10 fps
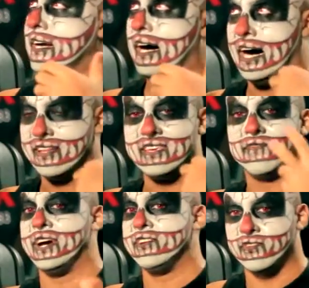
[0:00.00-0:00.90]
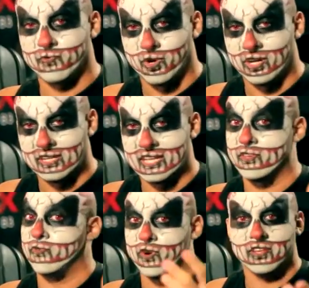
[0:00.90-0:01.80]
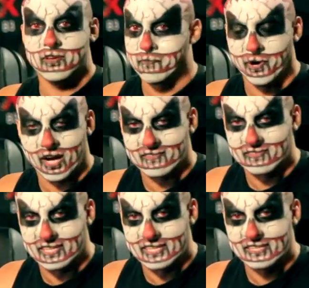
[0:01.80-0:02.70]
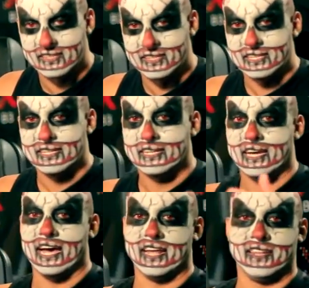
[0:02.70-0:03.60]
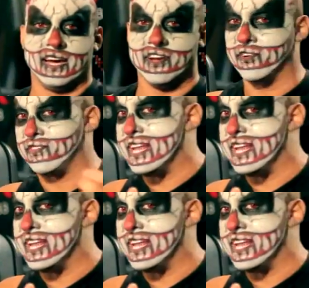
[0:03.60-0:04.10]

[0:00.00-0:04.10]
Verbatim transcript: uh, the Avengers one that you saw the unboxing. And uh, here's